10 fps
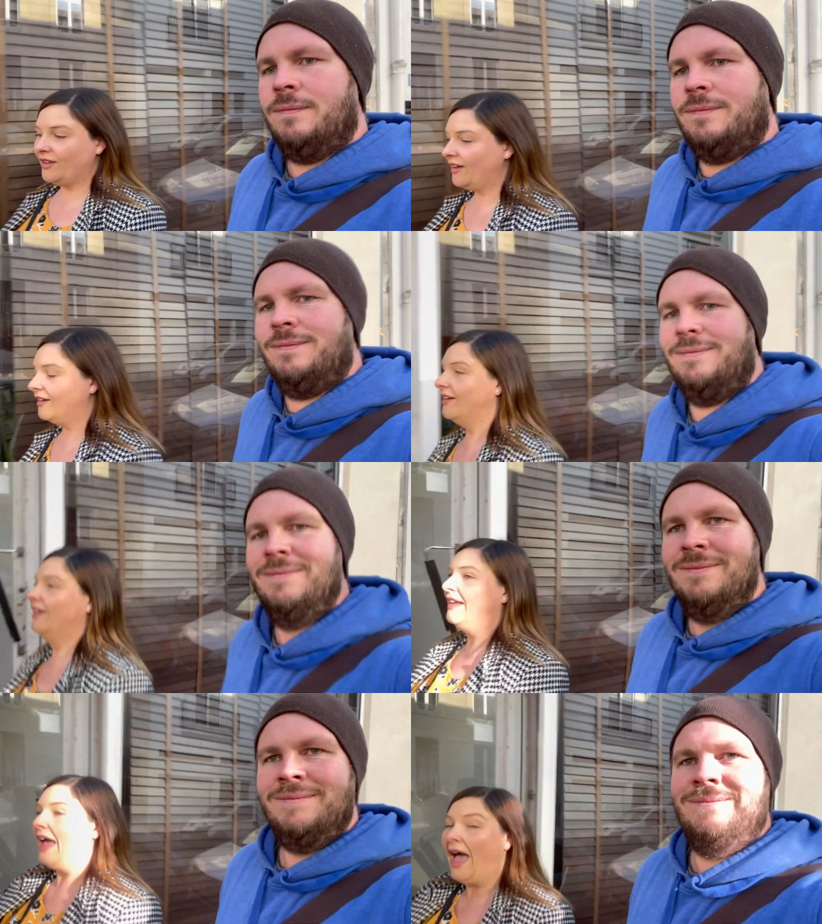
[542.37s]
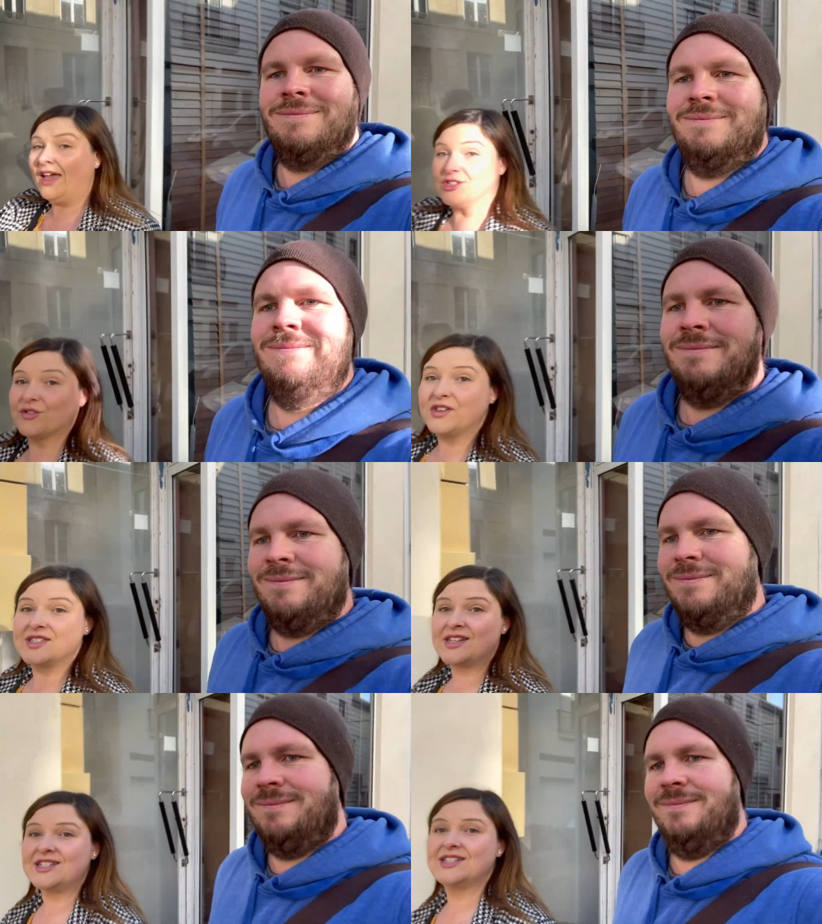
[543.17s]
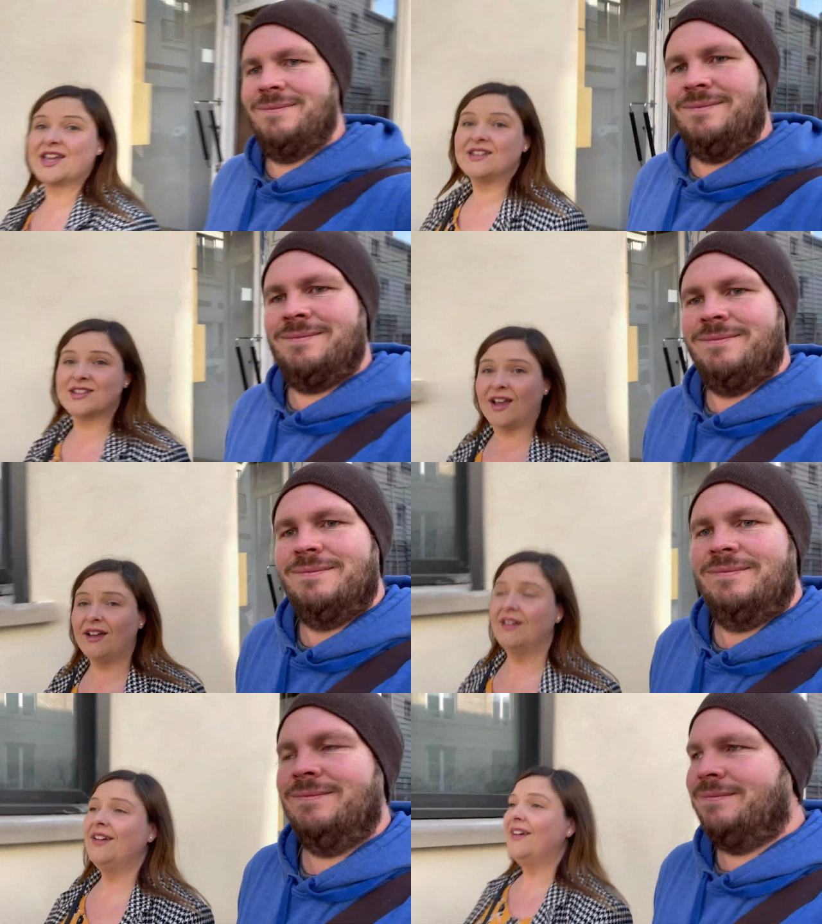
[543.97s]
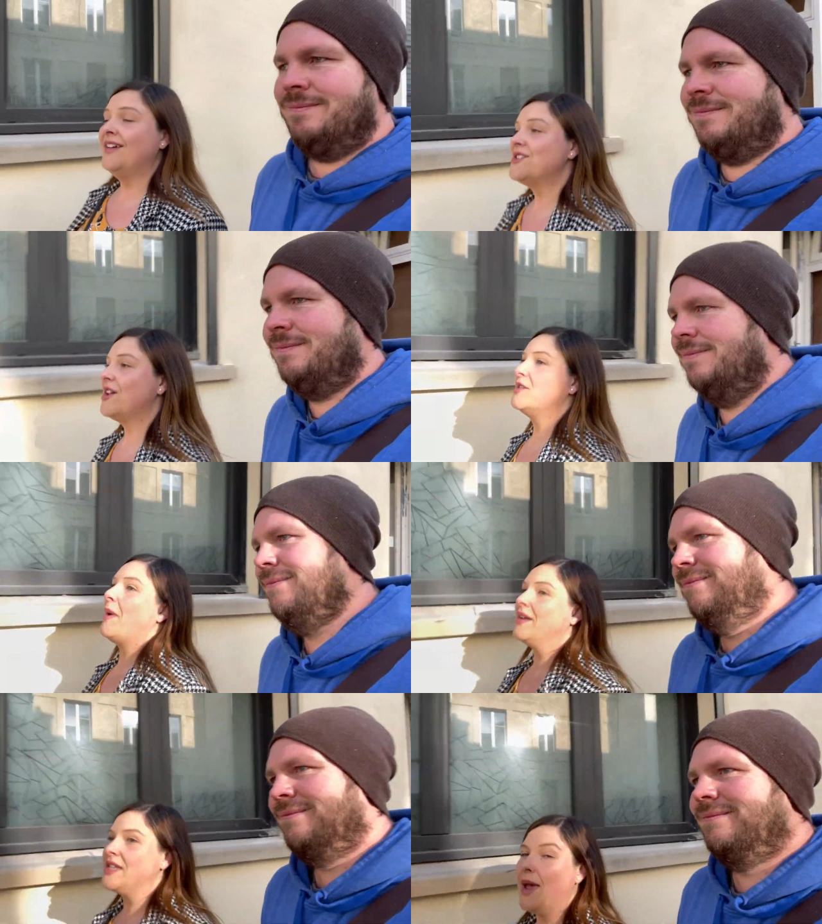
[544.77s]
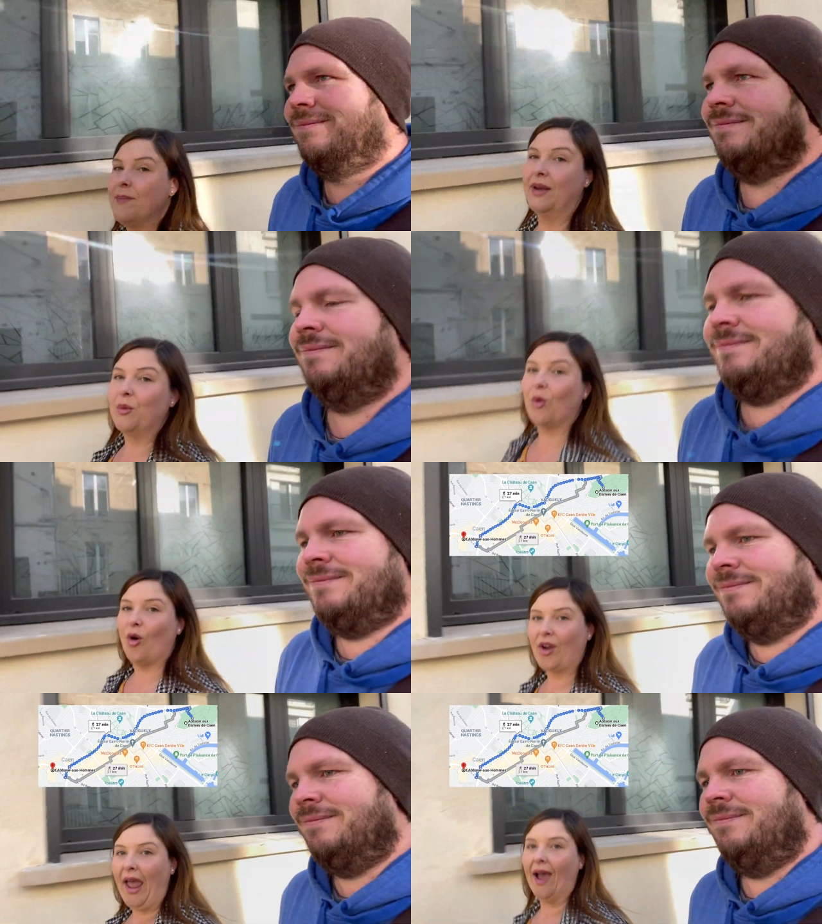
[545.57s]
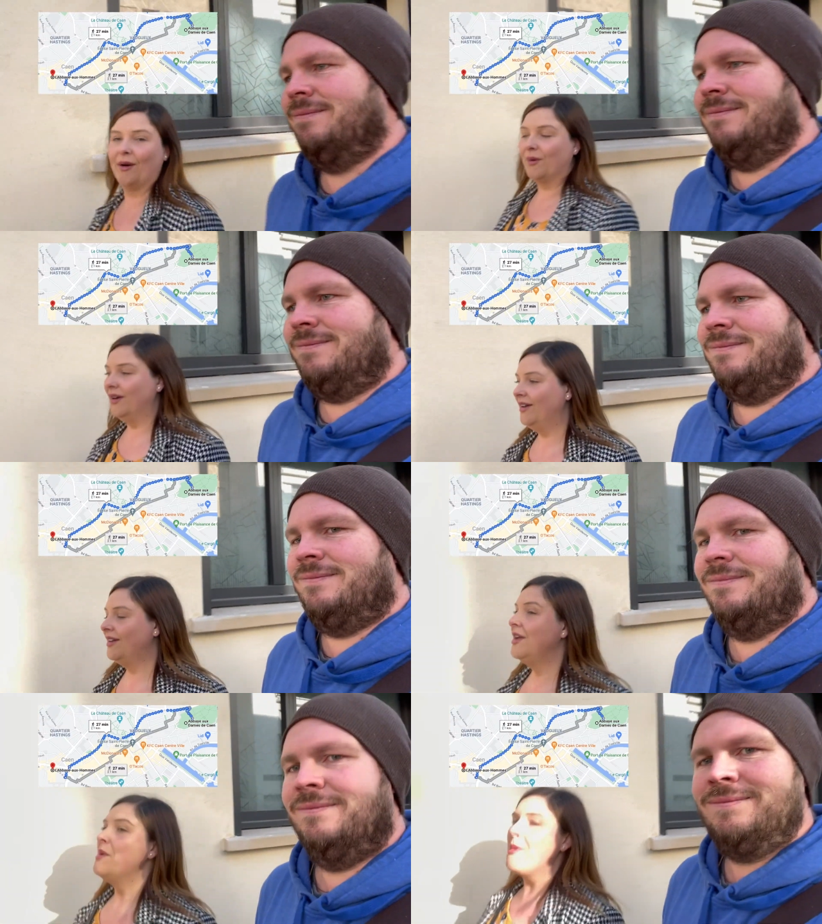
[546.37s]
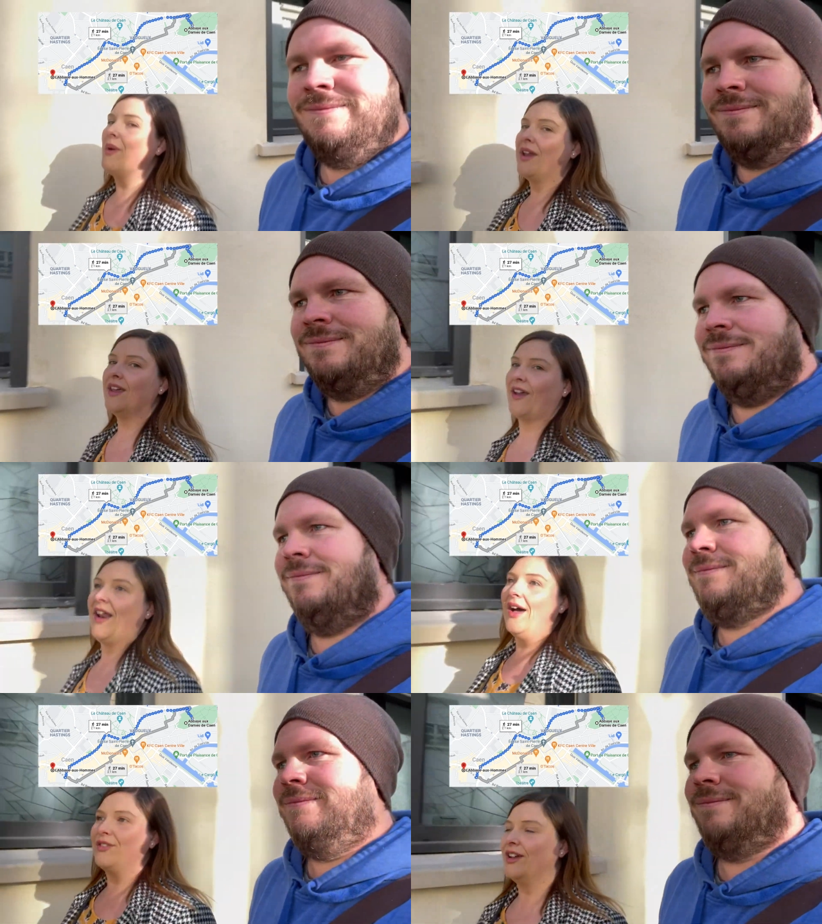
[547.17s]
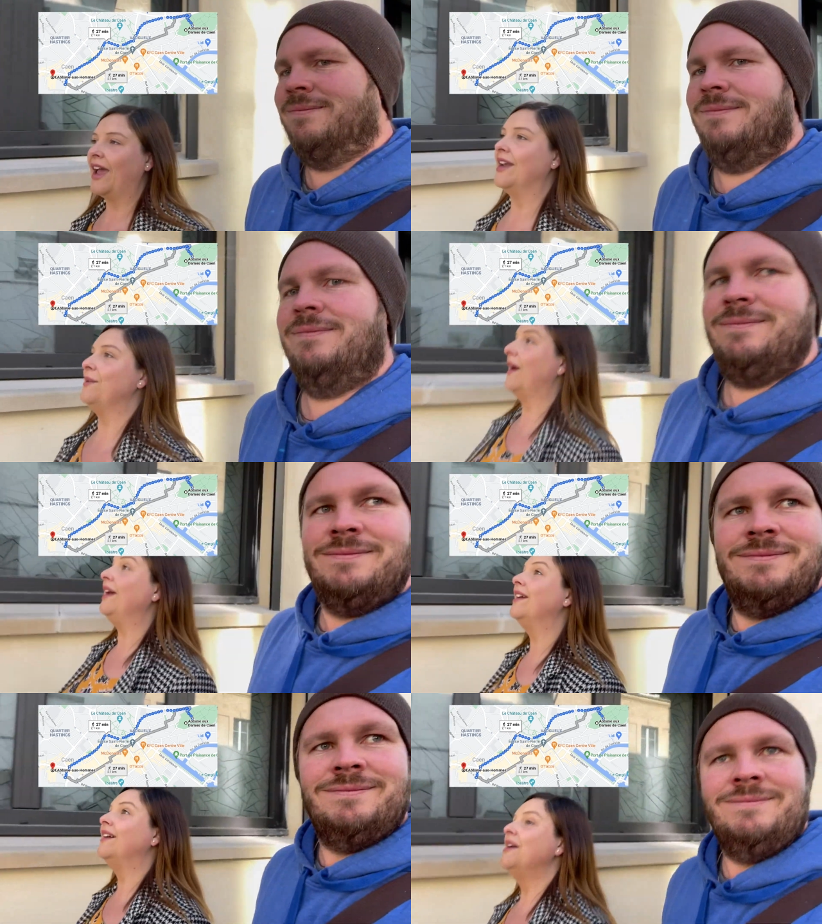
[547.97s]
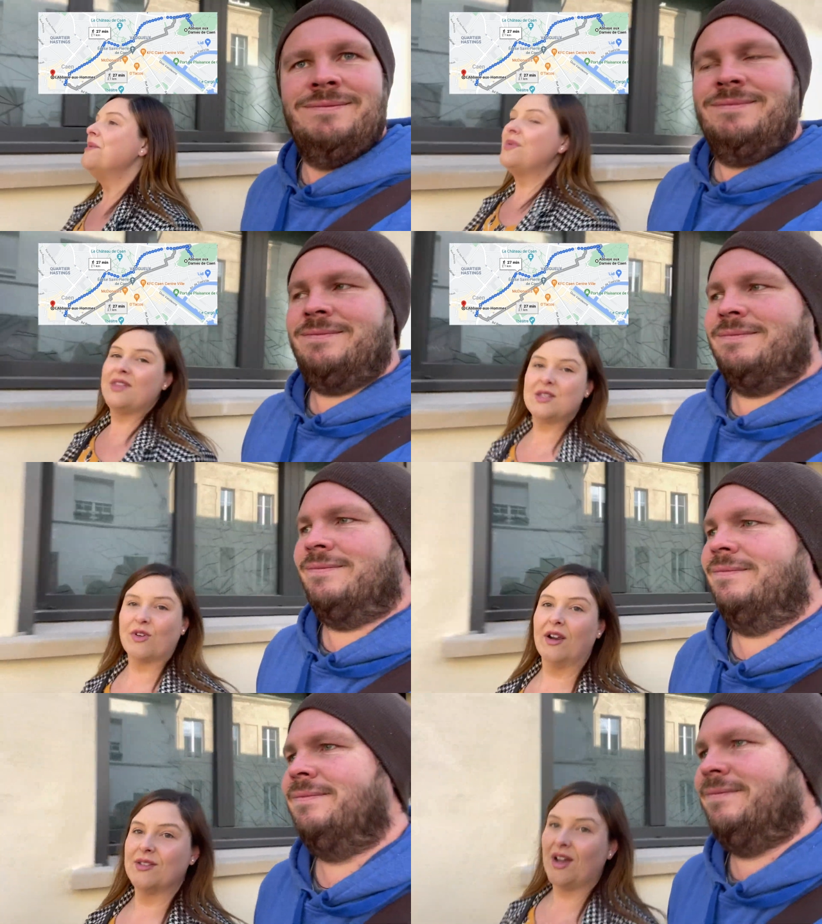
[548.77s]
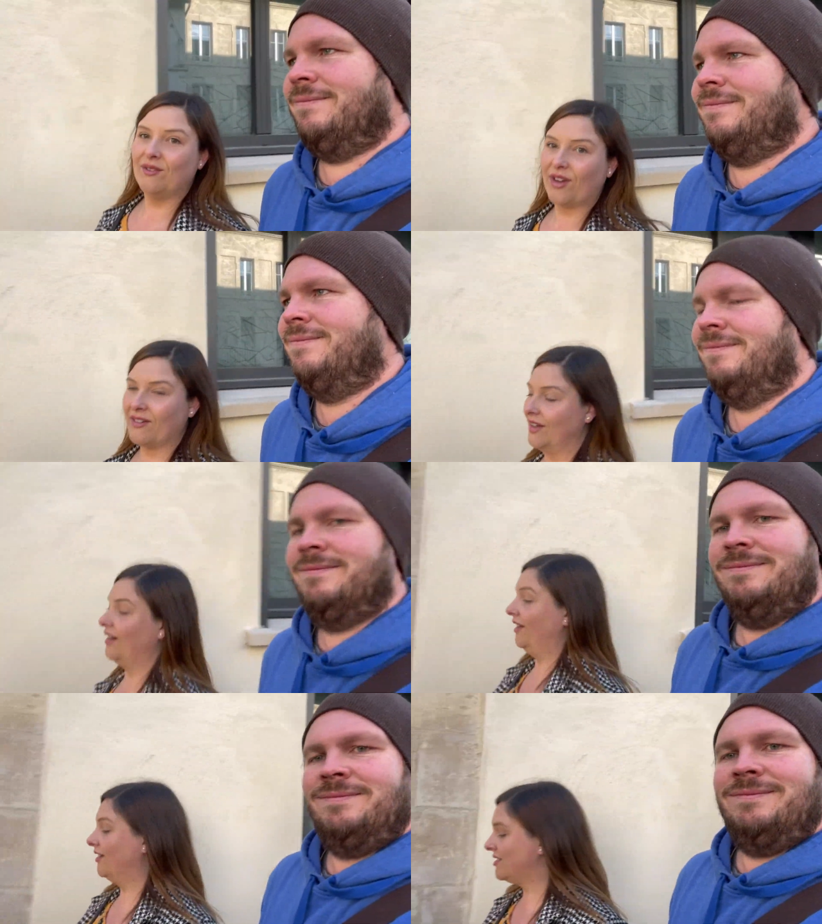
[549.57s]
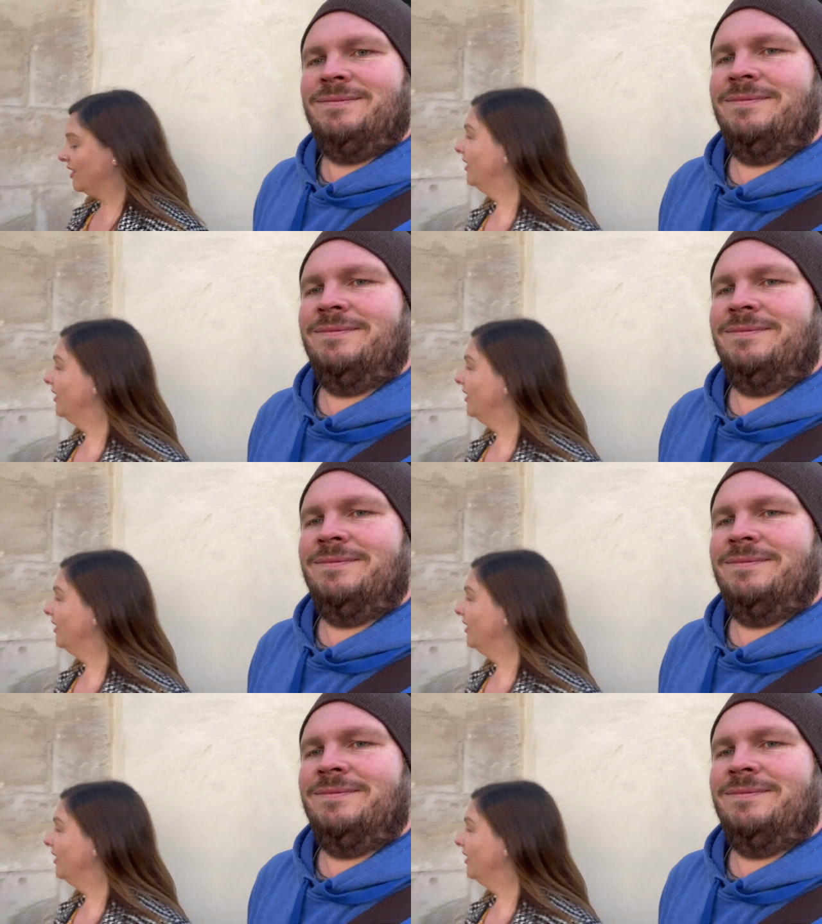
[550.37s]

Speaker 1: the edge of the city centre, so it's about 10 minute walk out. We're gonna go and have a look anyway, but these roads aren't very nice.